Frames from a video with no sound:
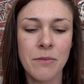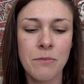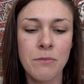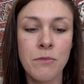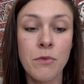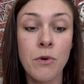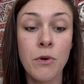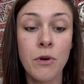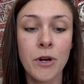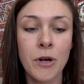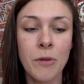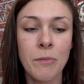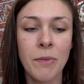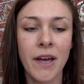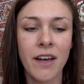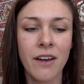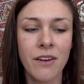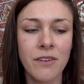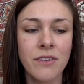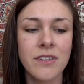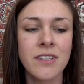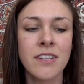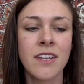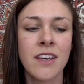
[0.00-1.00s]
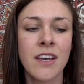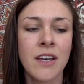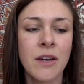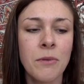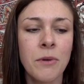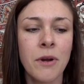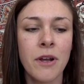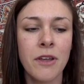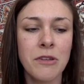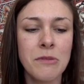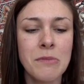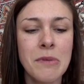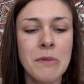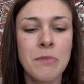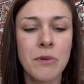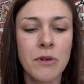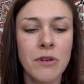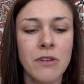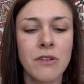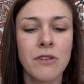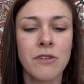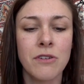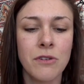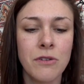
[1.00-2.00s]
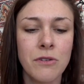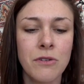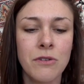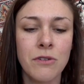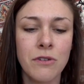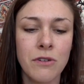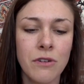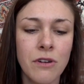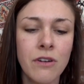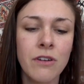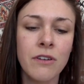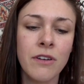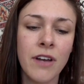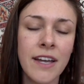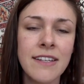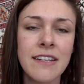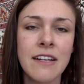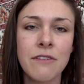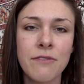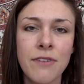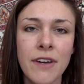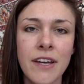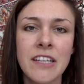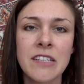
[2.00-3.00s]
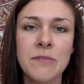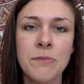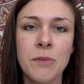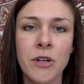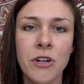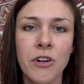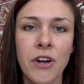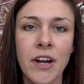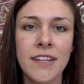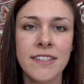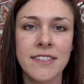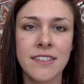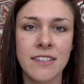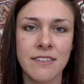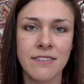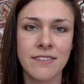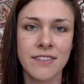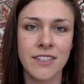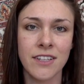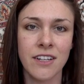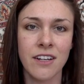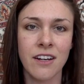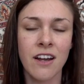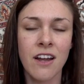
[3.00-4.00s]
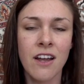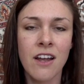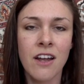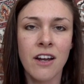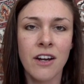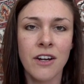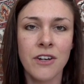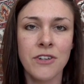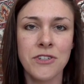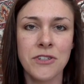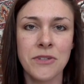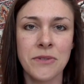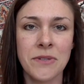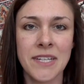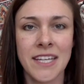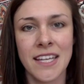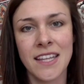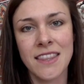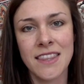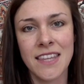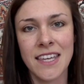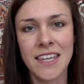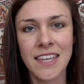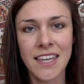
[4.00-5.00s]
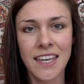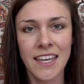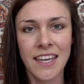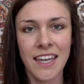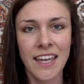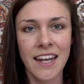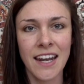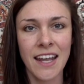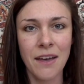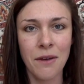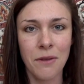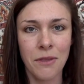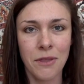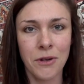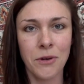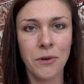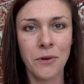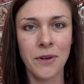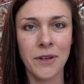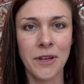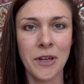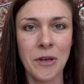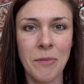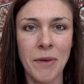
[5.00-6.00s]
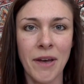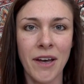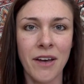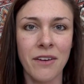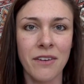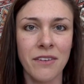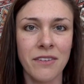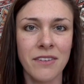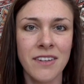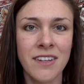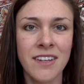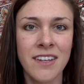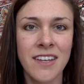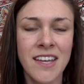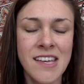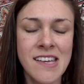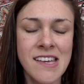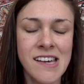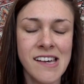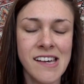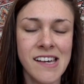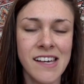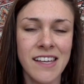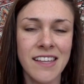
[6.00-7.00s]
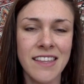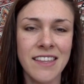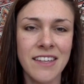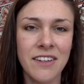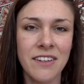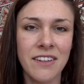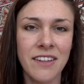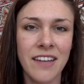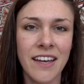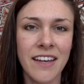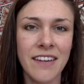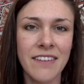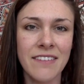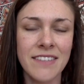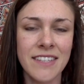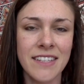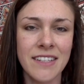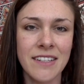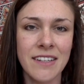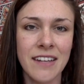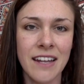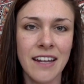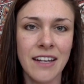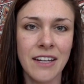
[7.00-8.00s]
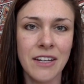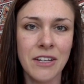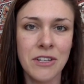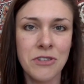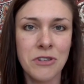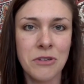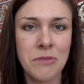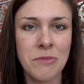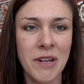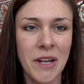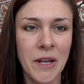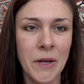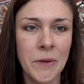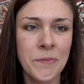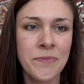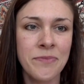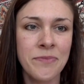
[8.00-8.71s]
more about what other people who identify as progressives are doing and thinking and how they're going about their lives and contributing.